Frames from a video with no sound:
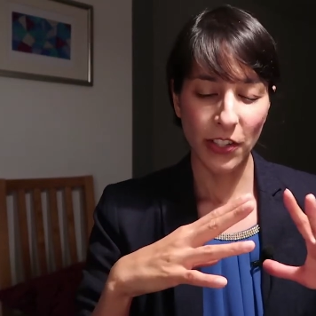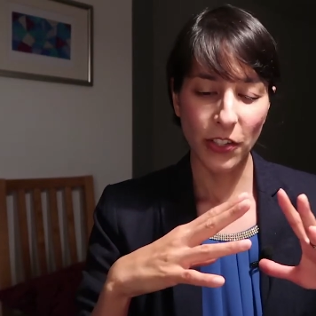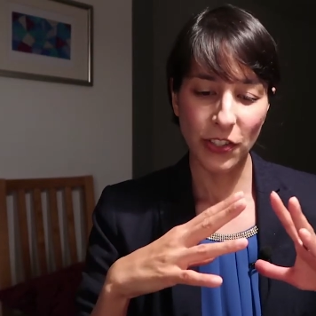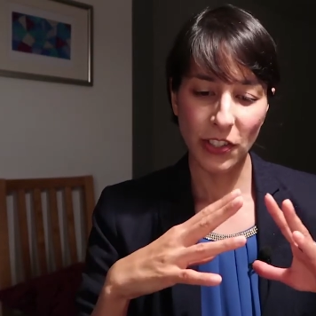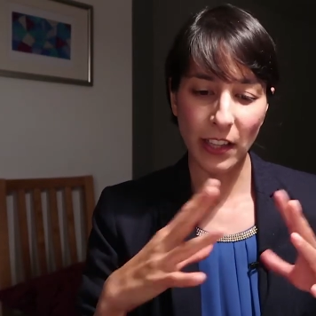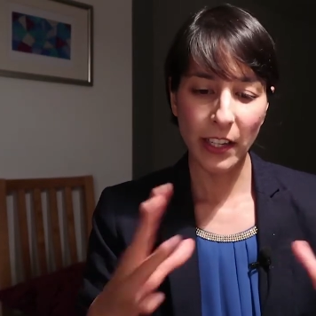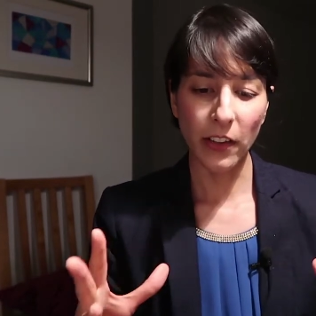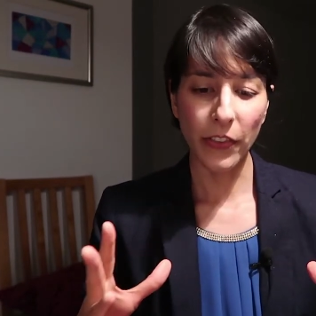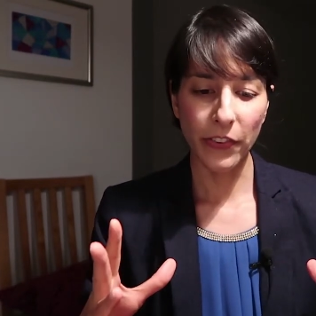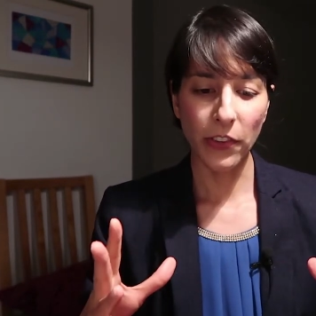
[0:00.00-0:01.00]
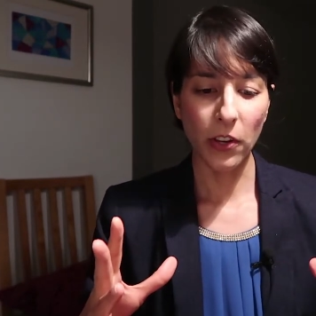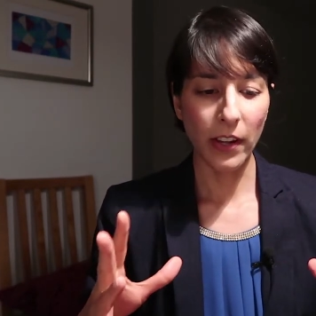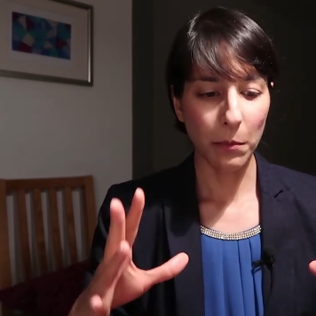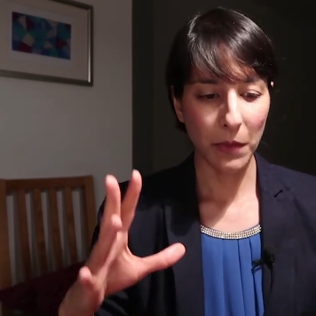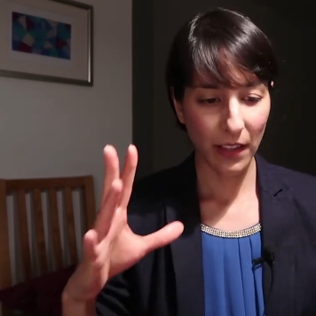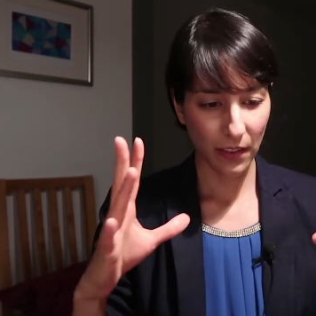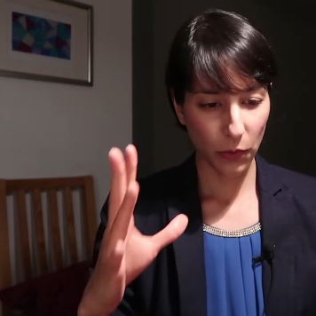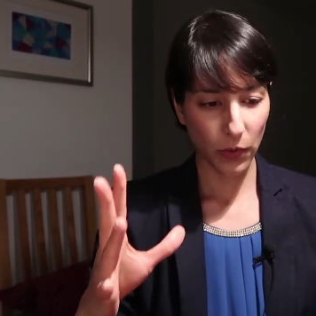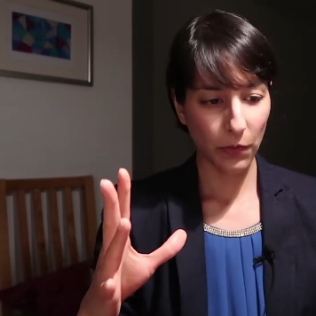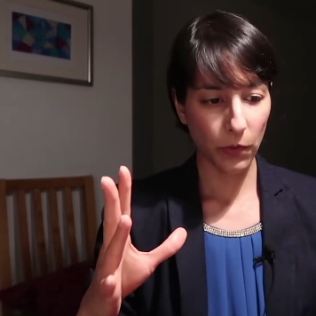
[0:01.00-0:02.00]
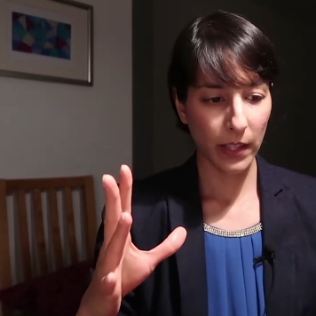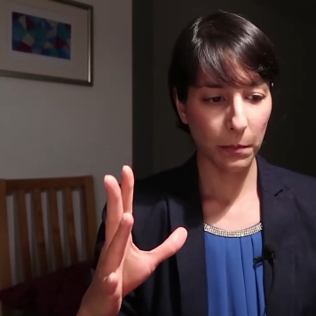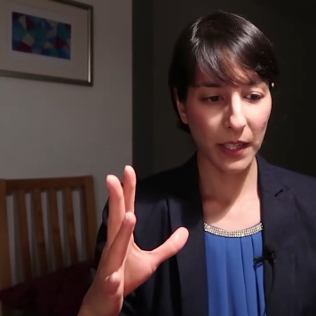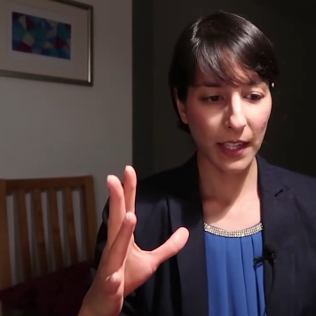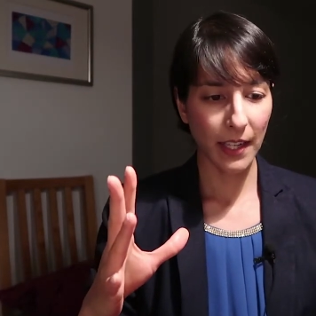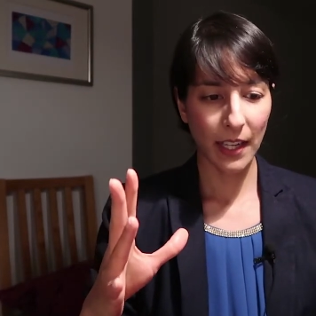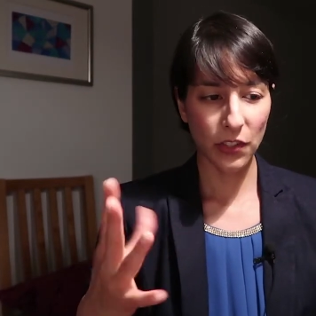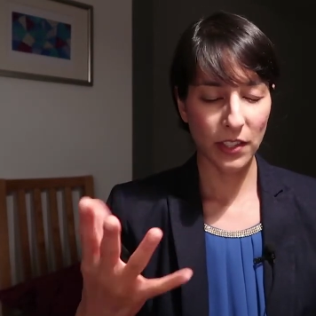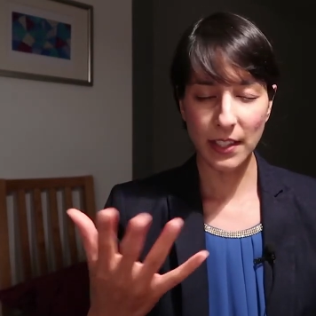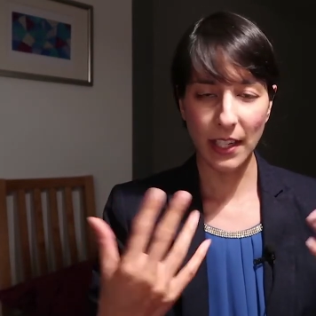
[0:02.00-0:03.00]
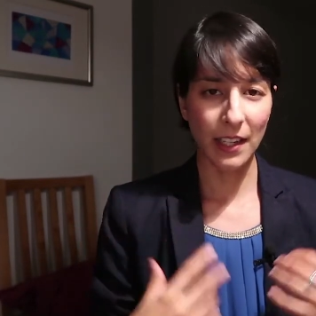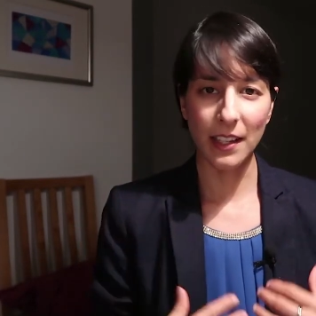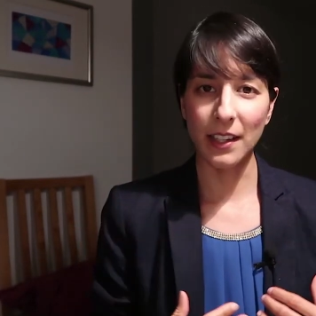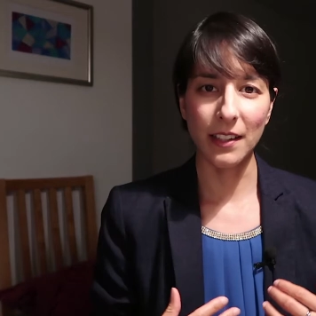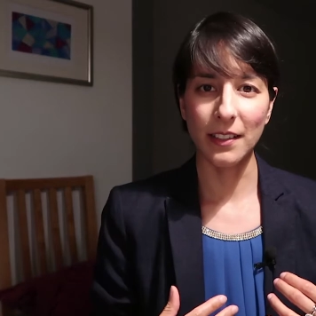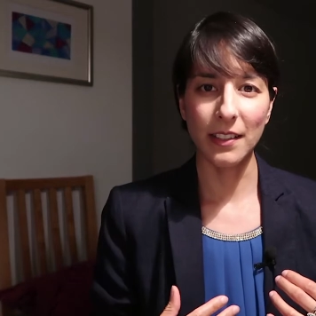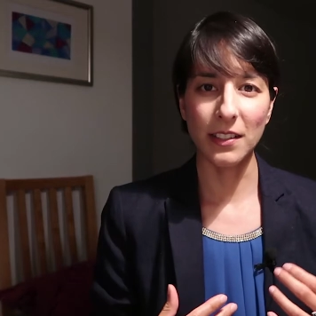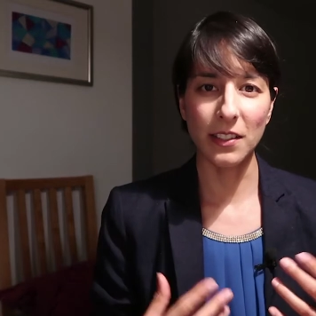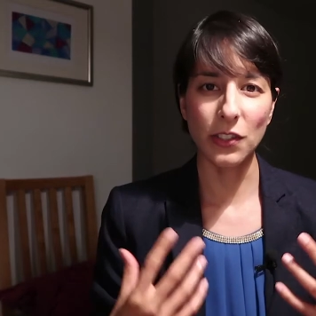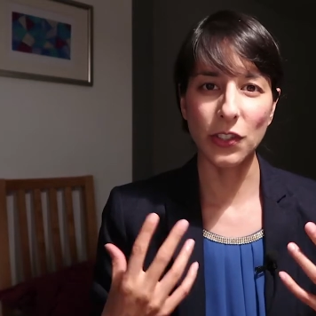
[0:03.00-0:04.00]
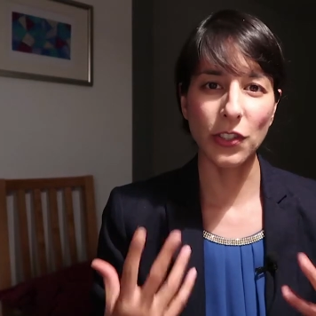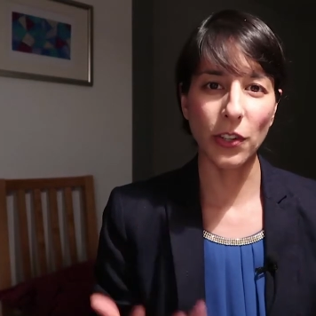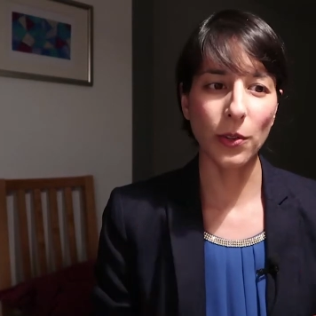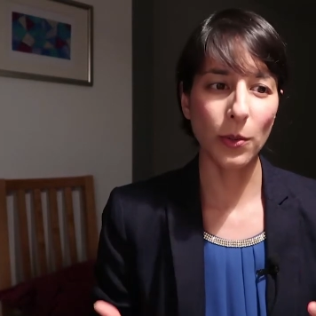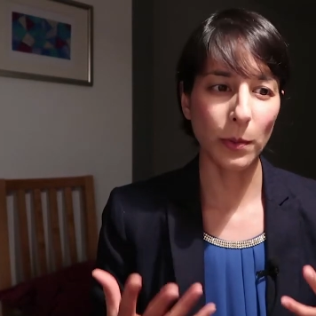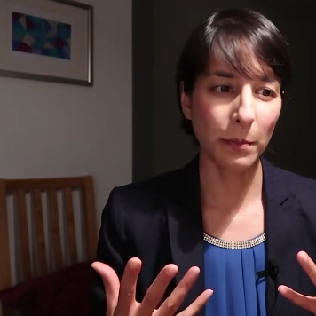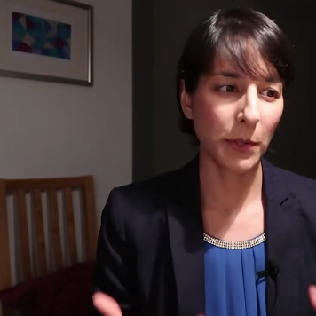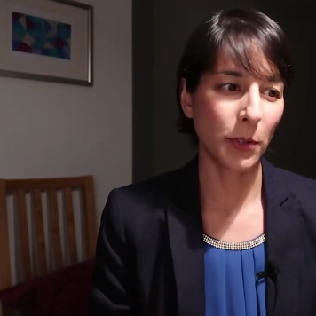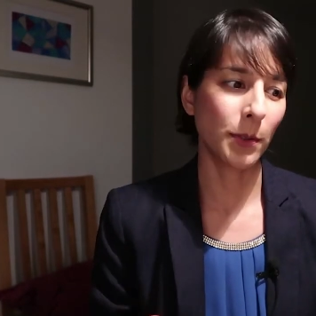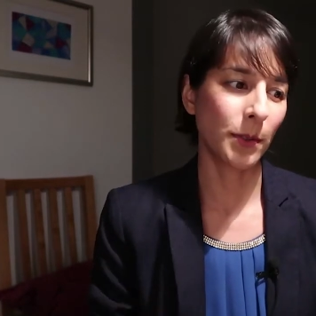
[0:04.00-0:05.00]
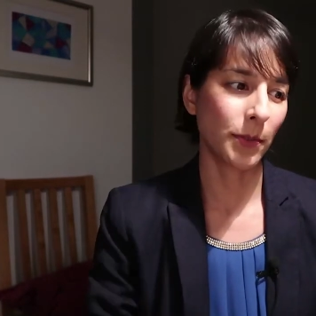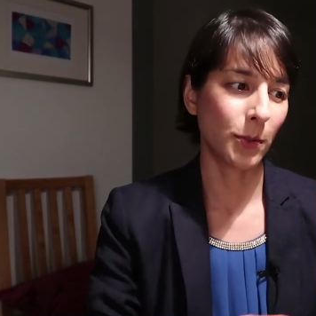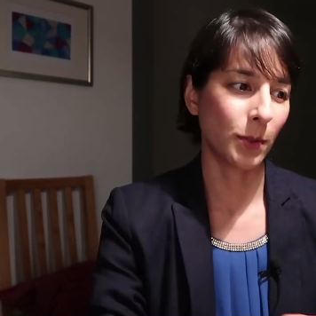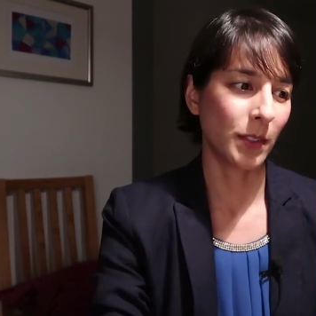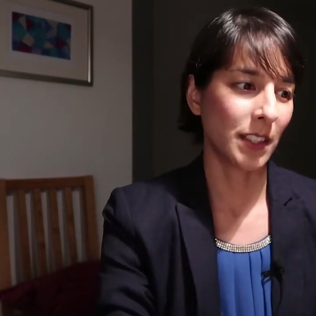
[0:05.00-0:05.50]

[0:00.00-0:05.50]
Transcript: you just click on the song and make the screen really big and just take it in because it's so beautiful.